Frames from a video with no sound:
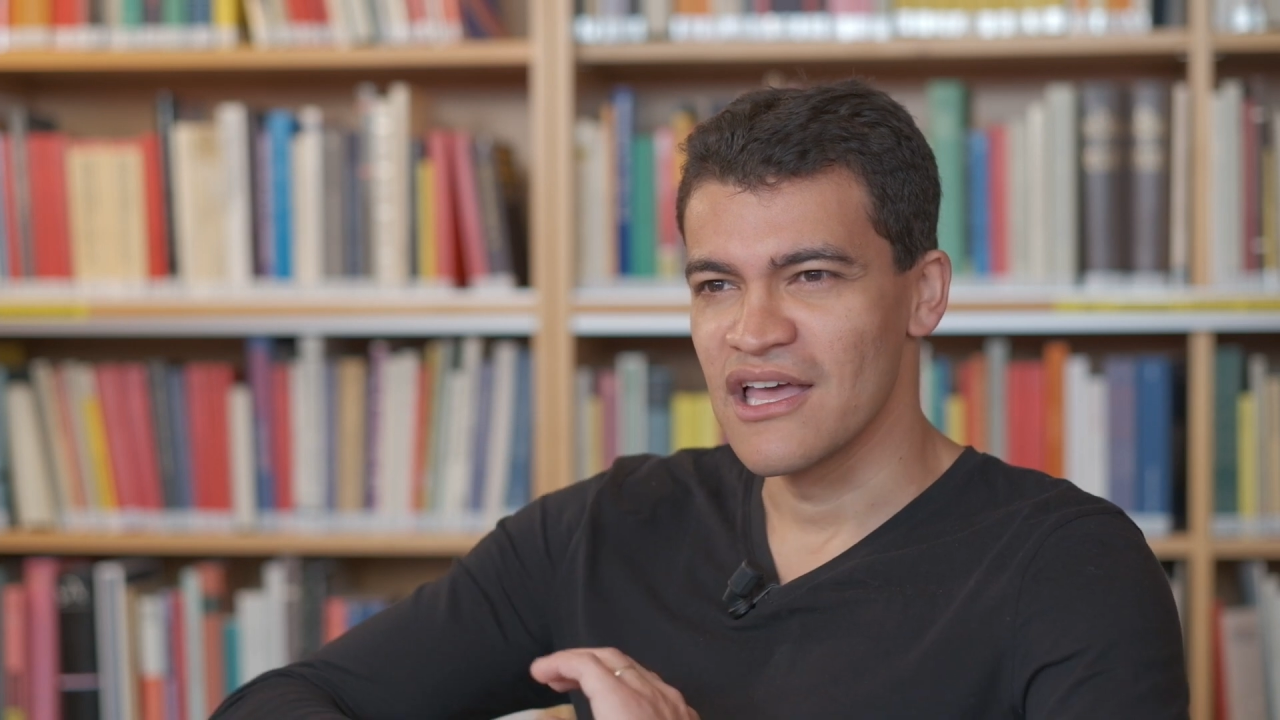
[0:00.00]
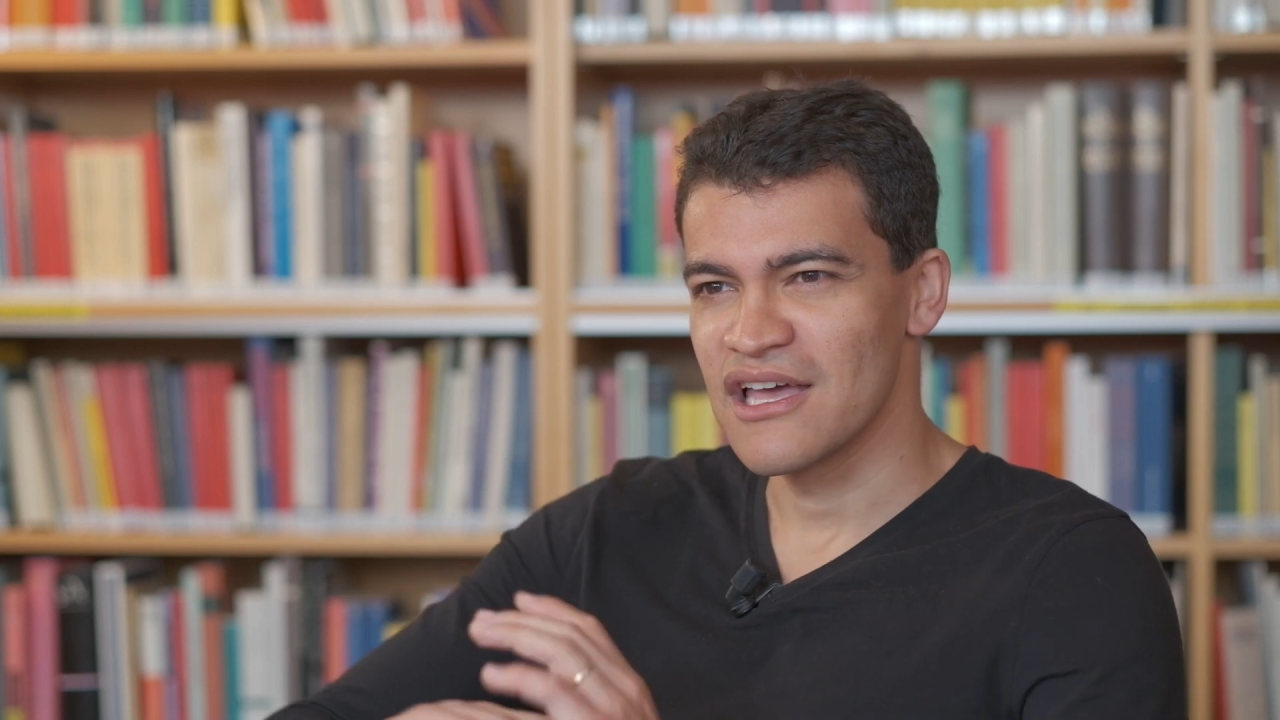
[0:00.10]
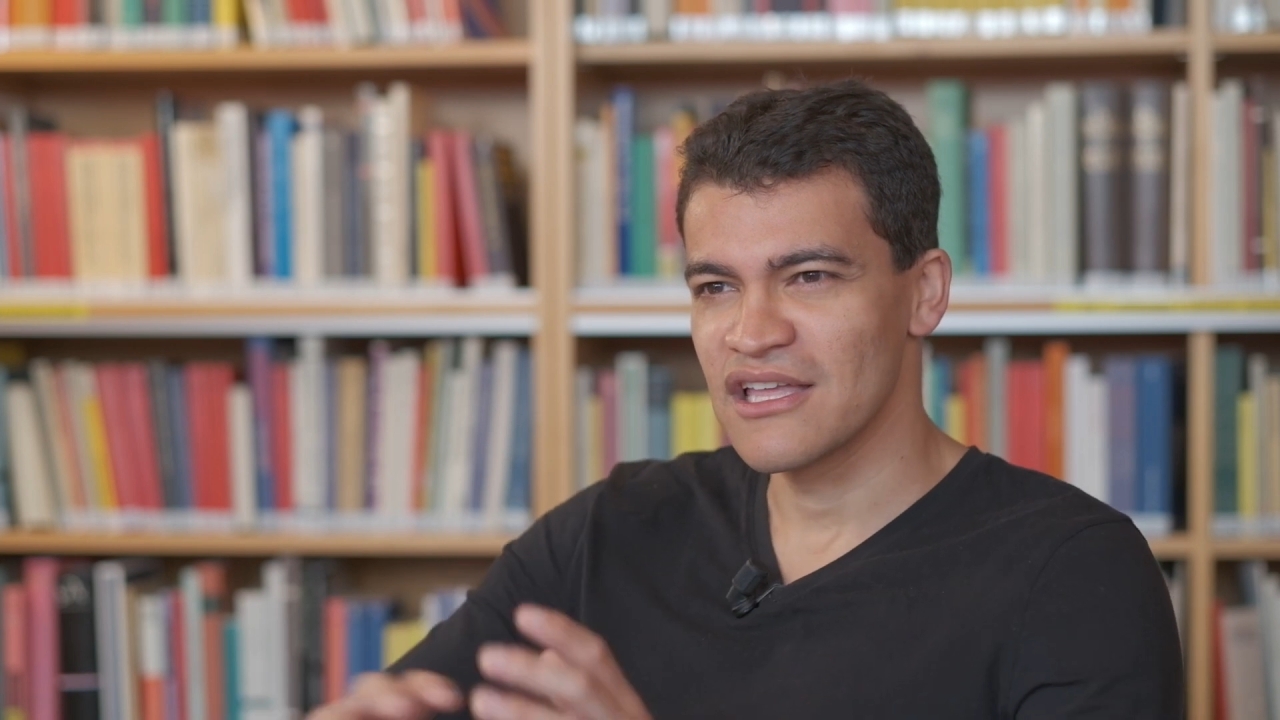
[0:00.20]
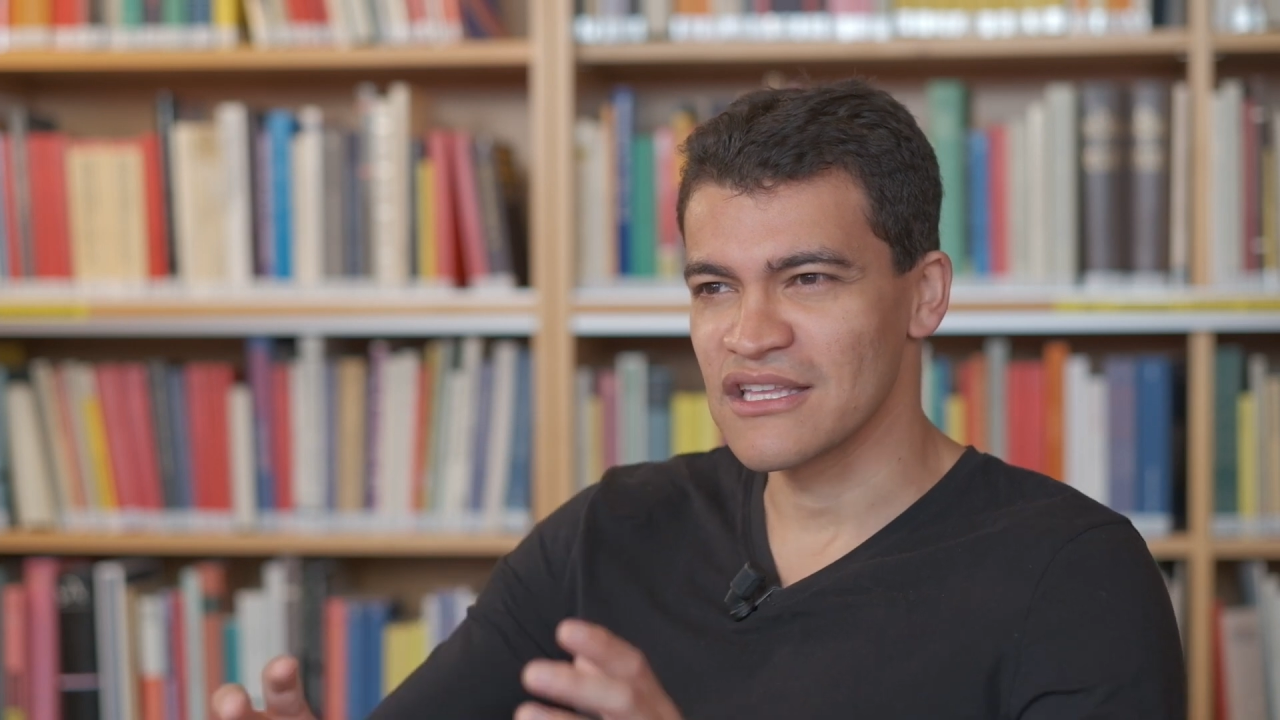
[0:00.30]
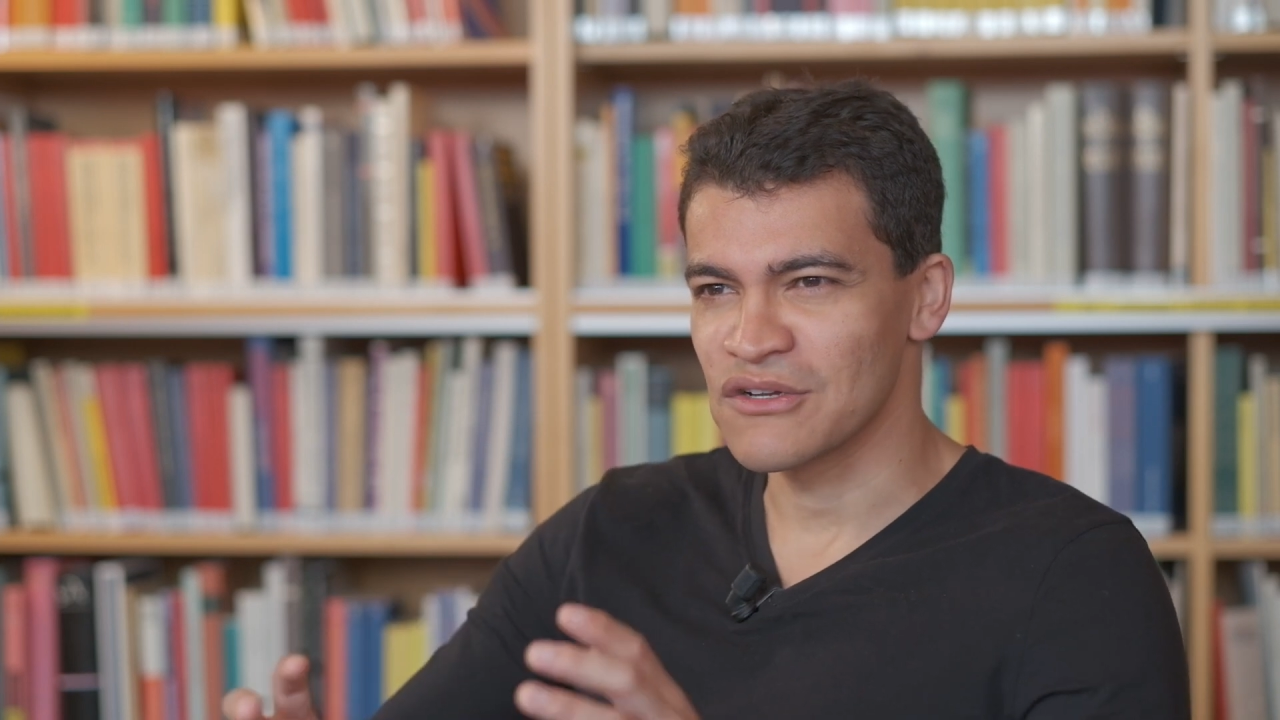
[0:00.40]

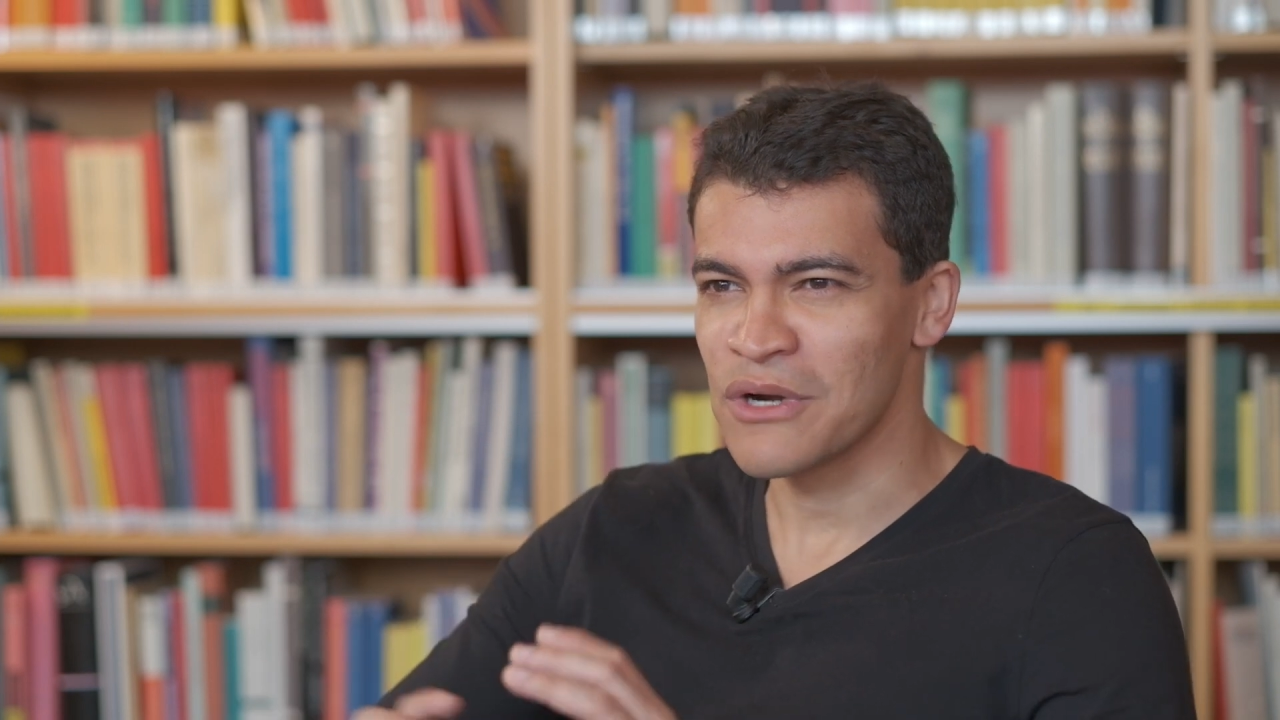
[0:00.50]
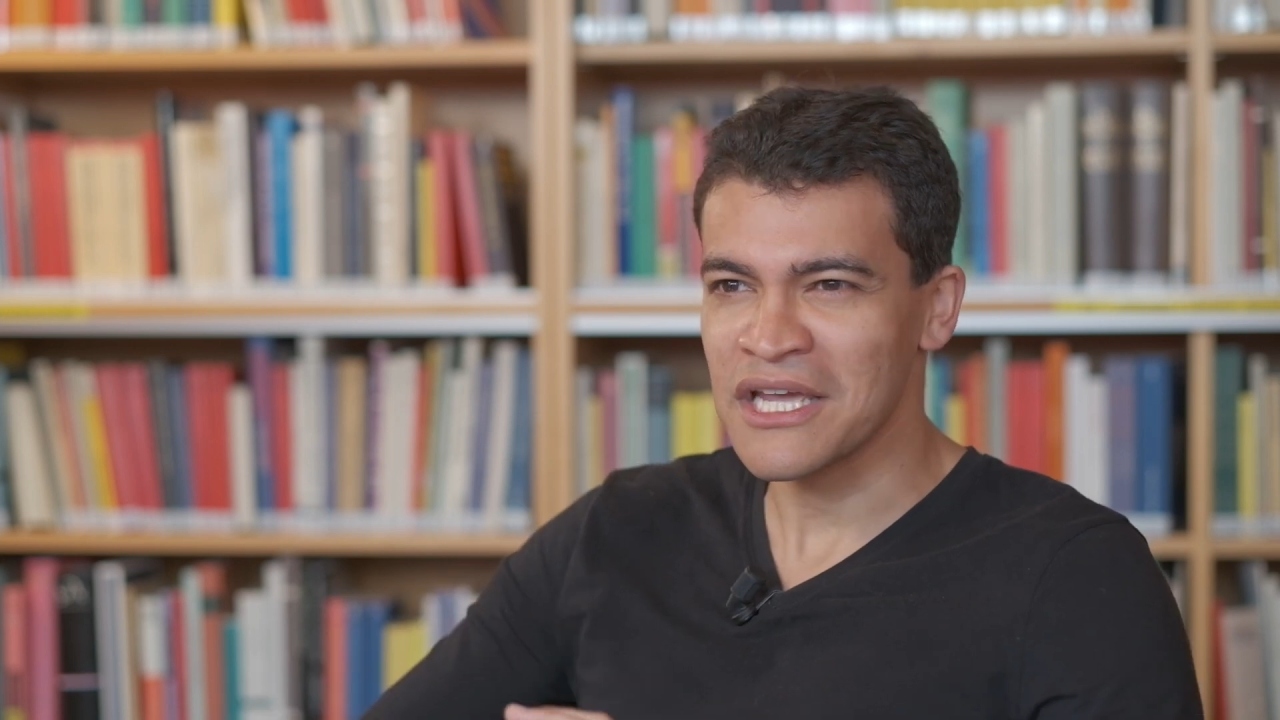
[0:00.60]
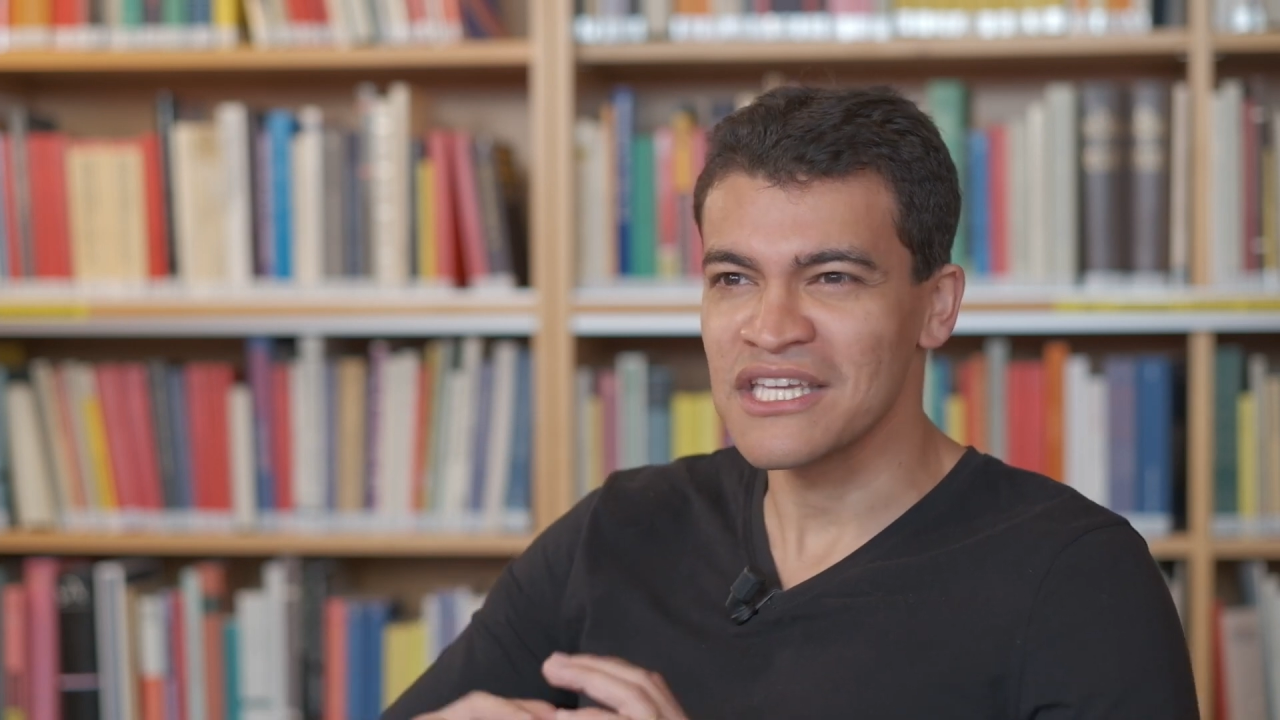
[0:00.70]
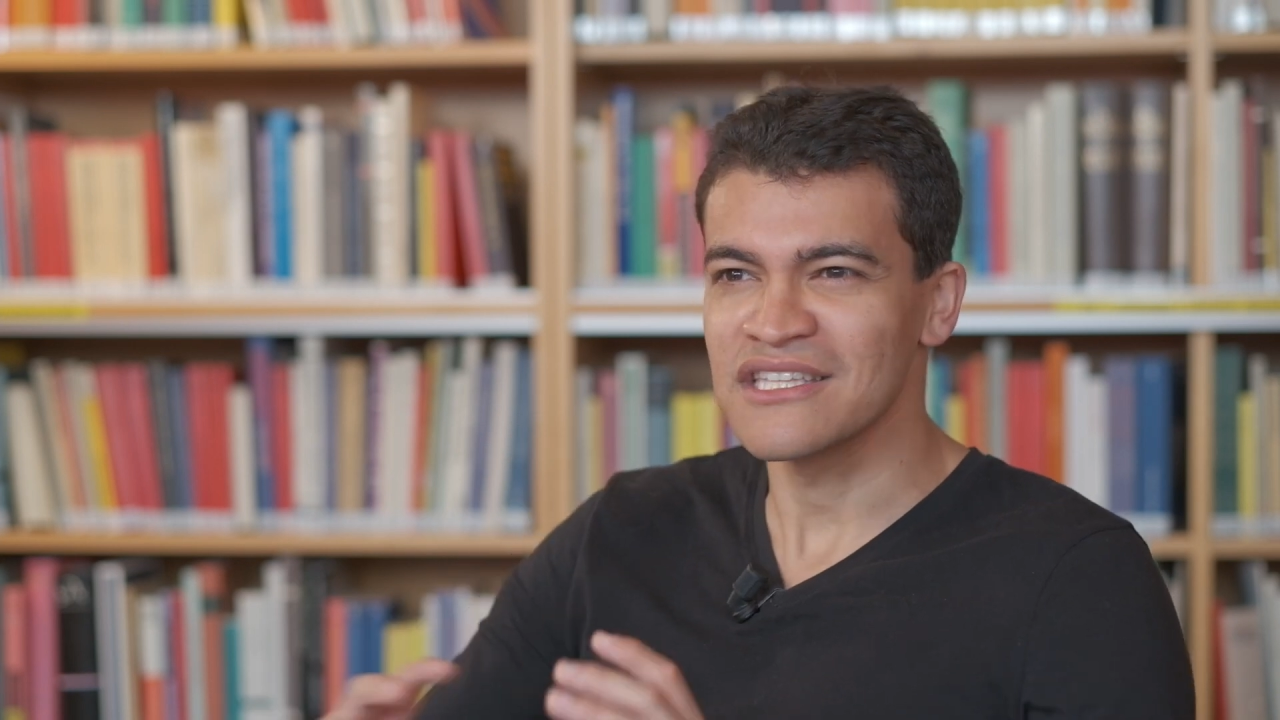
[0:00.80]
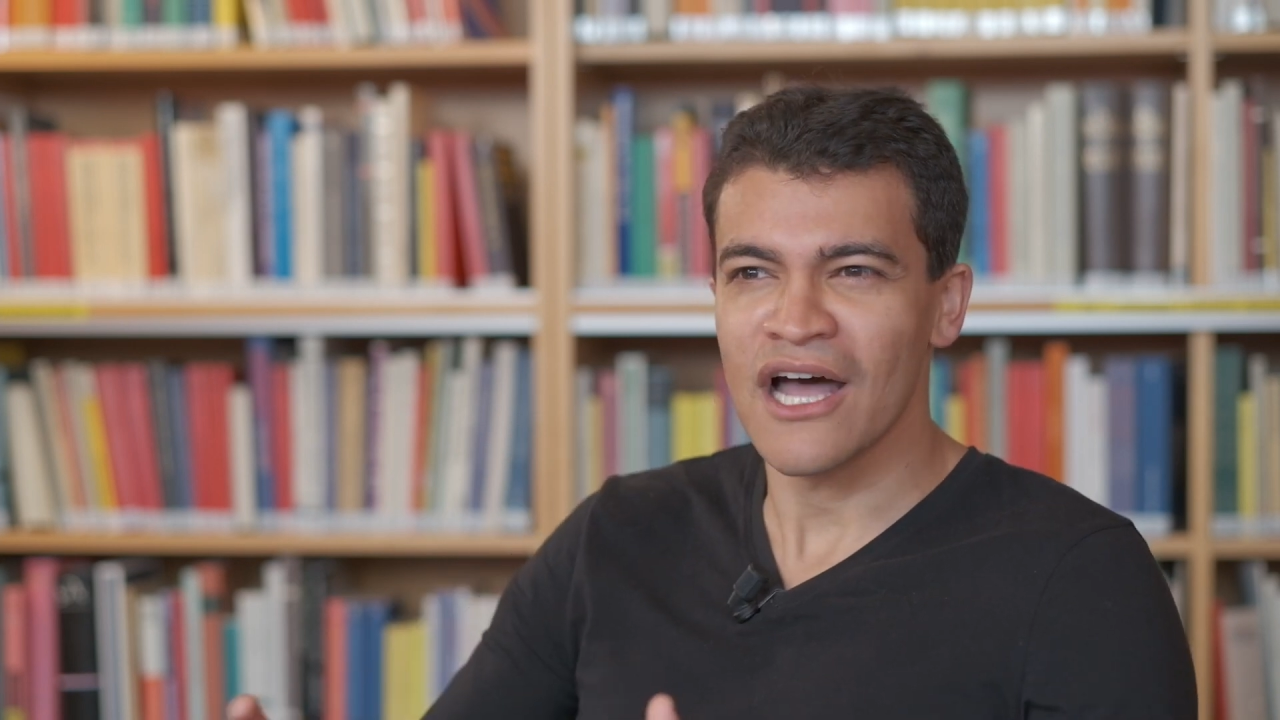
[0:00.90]
and cracking